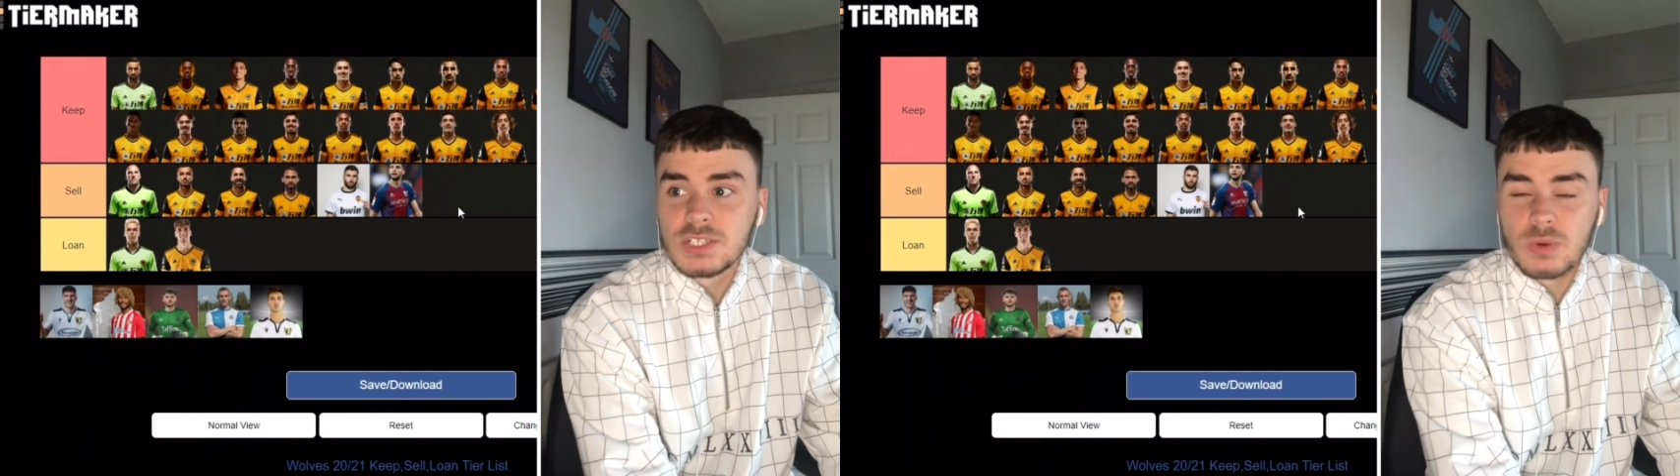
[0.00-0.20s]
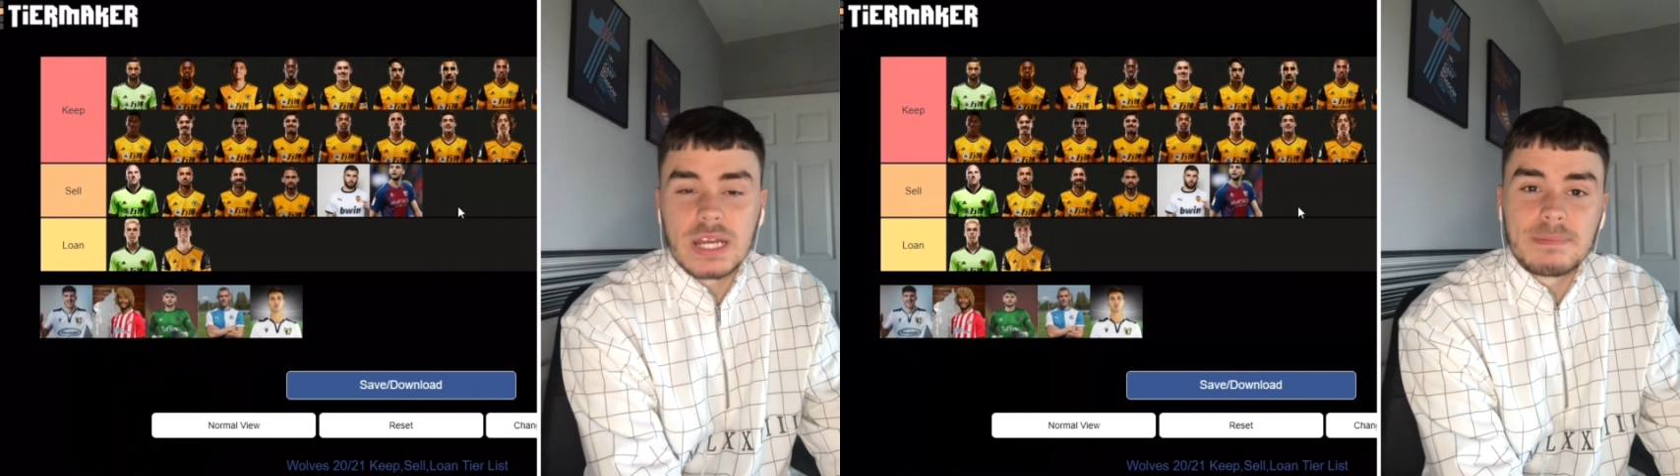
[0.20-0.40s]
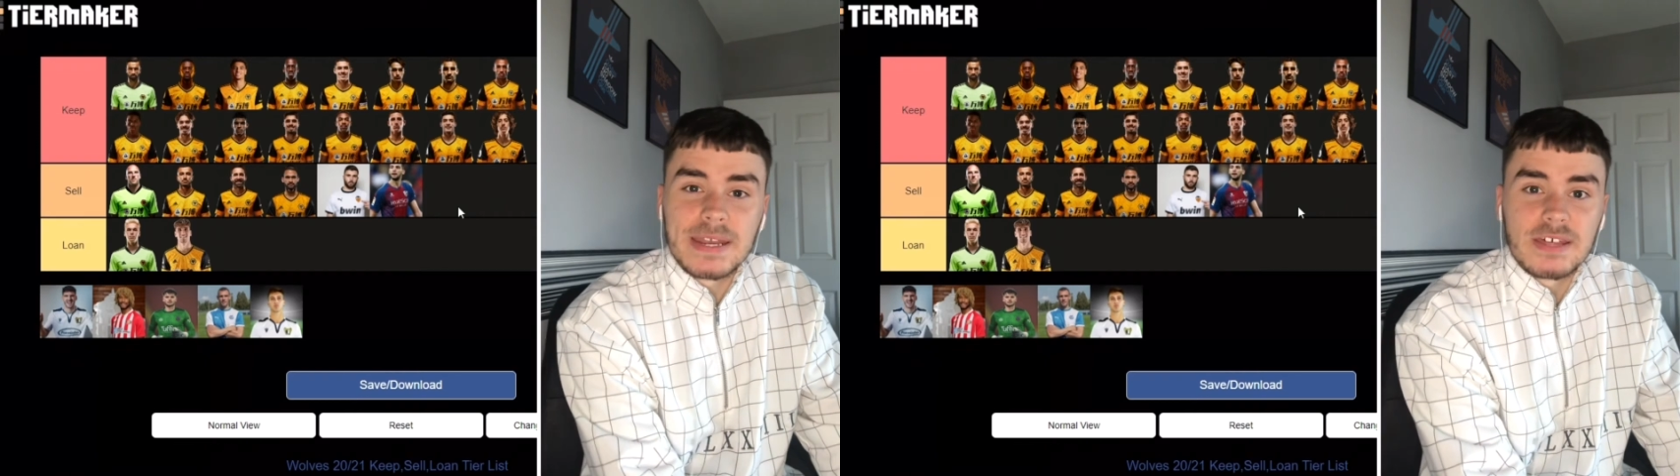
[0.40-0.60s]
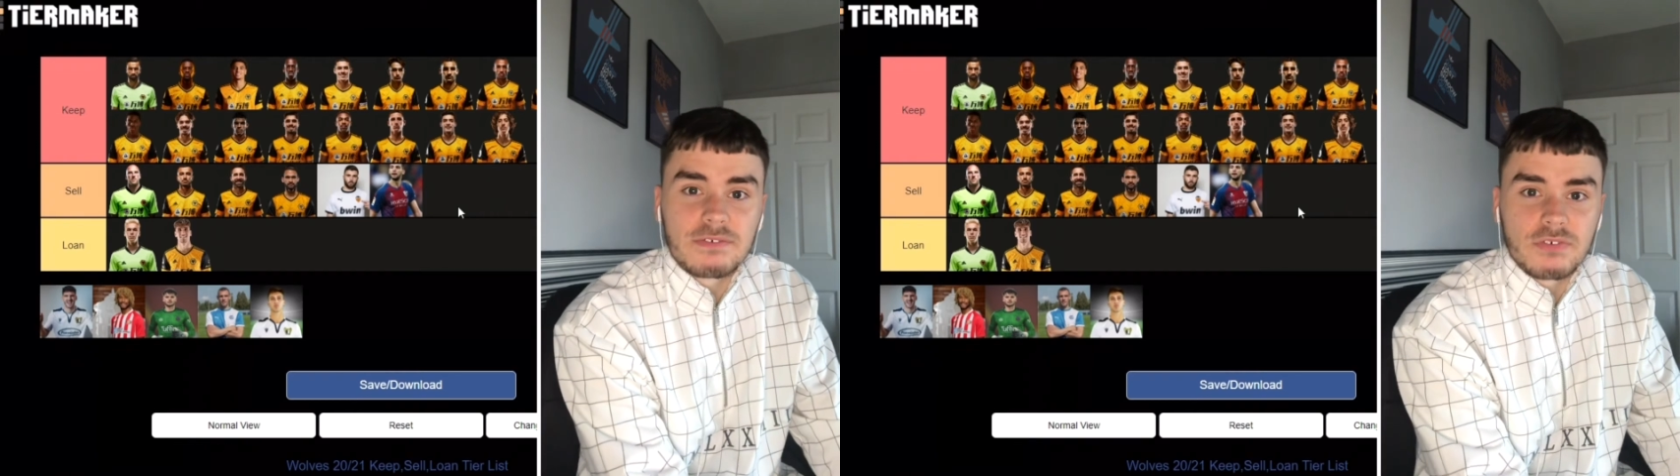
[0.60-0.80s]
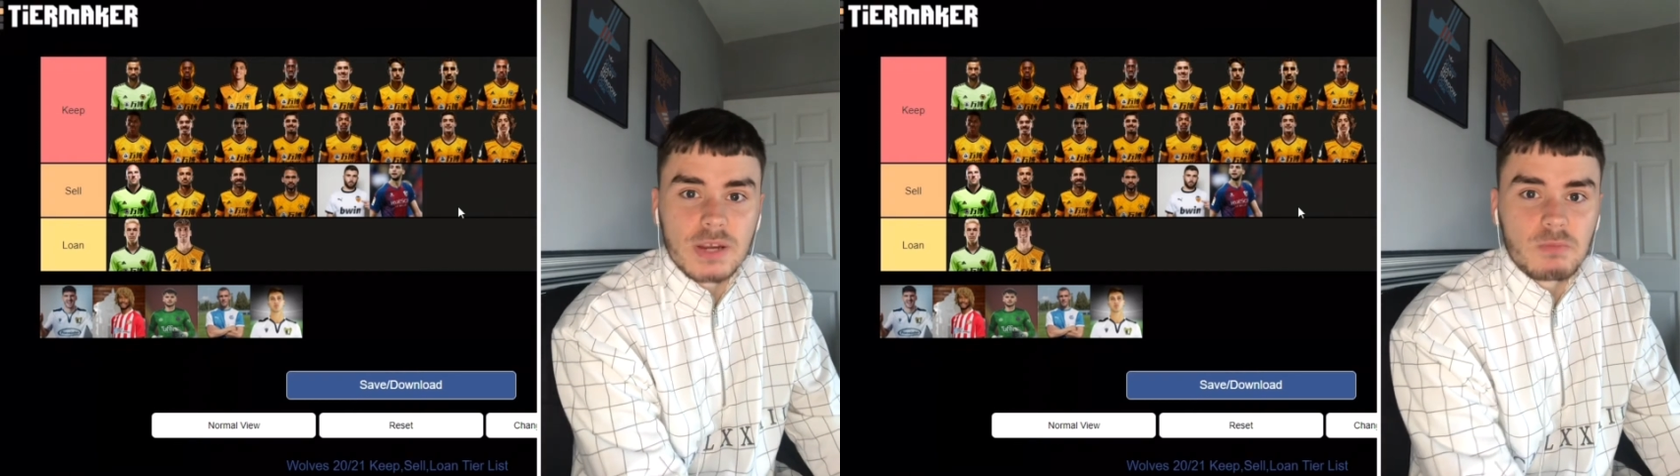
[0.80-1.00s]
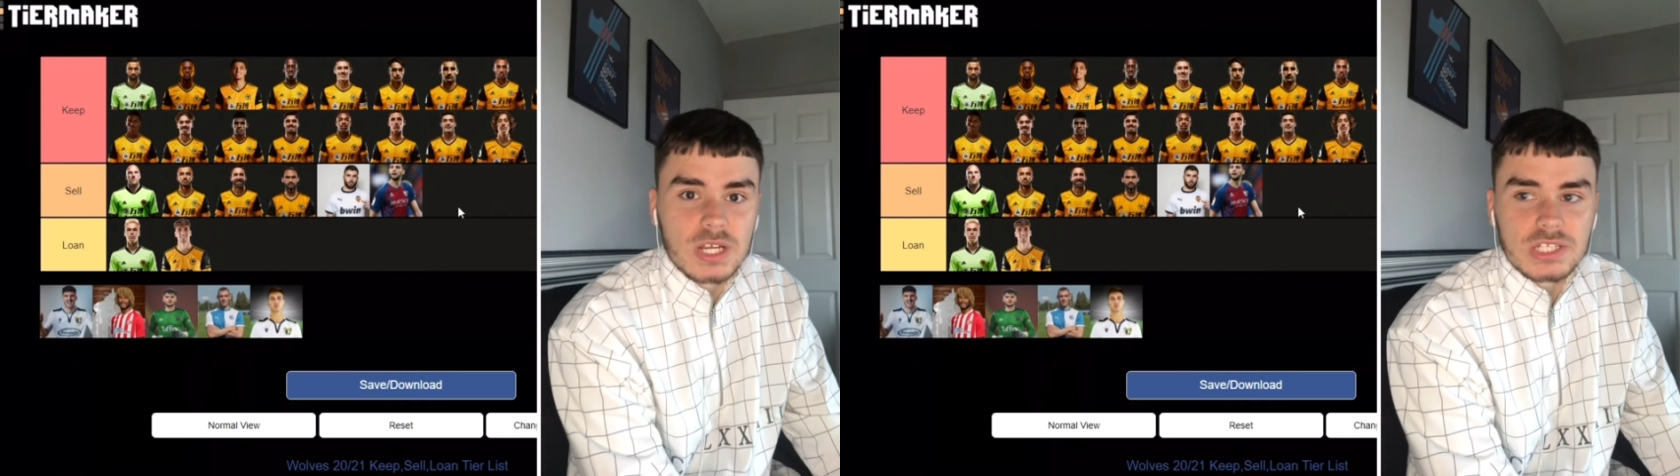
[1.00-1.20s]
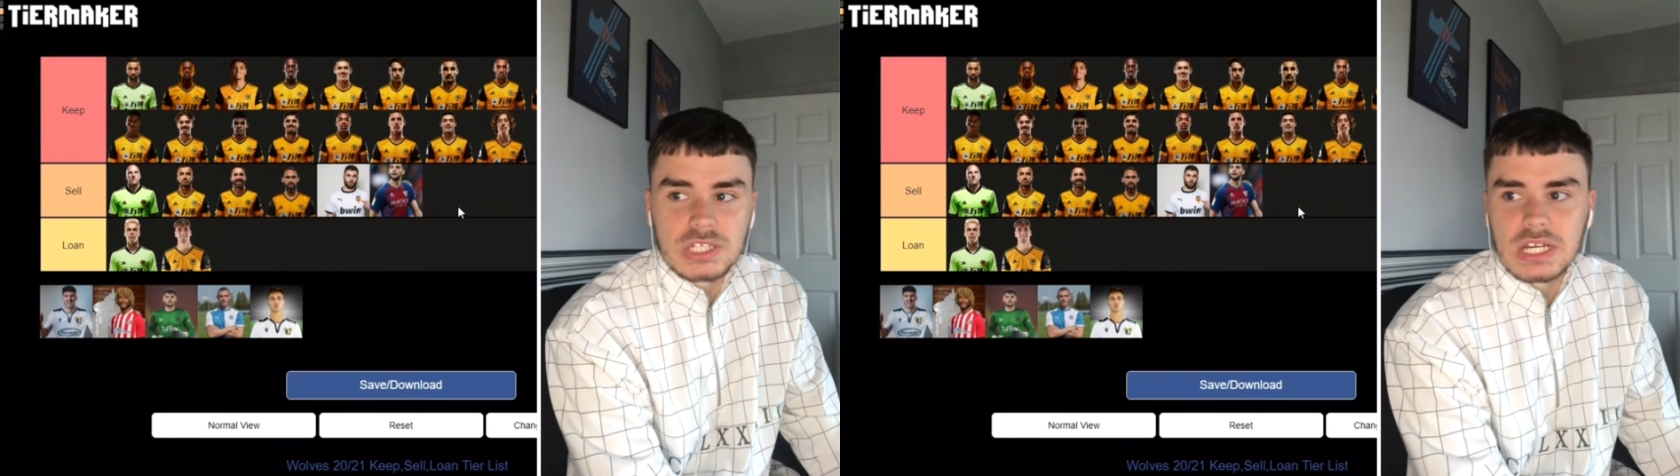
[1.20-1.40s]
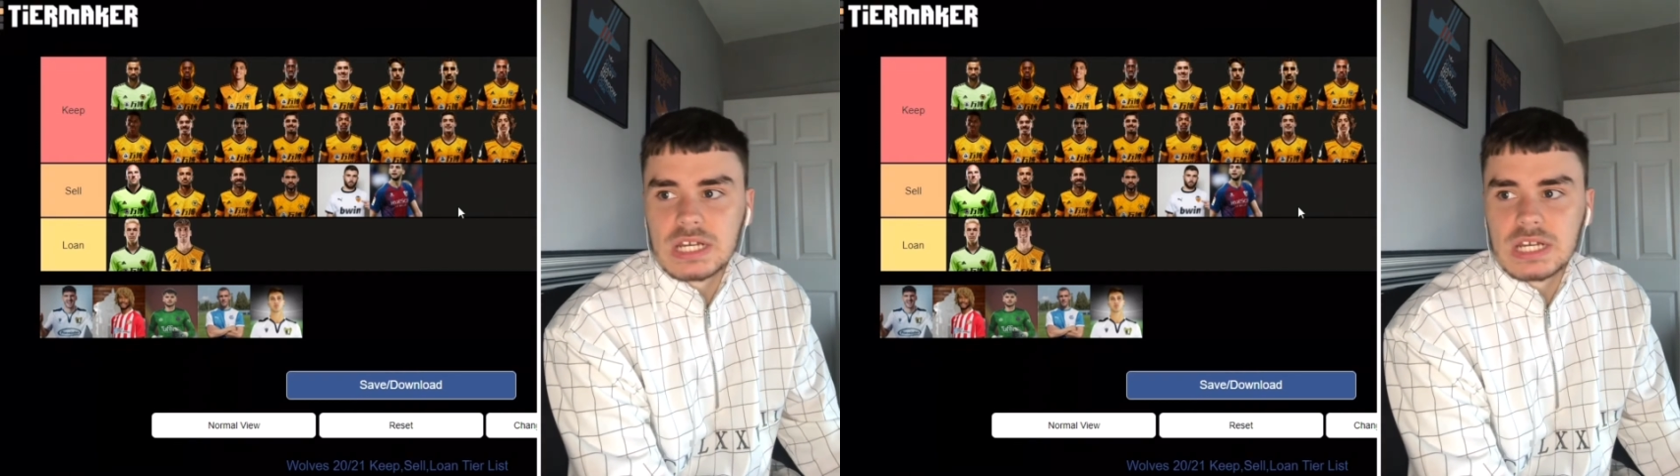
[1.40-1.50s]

20 million for him, which